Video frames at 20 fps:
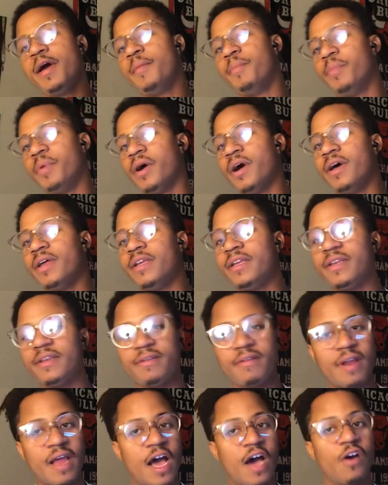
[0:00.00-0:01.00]
but
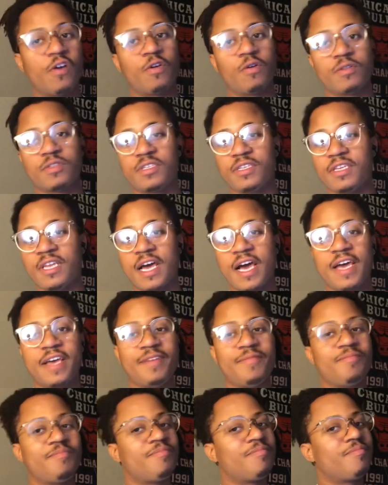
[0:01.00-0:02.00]
I don't know, tonight,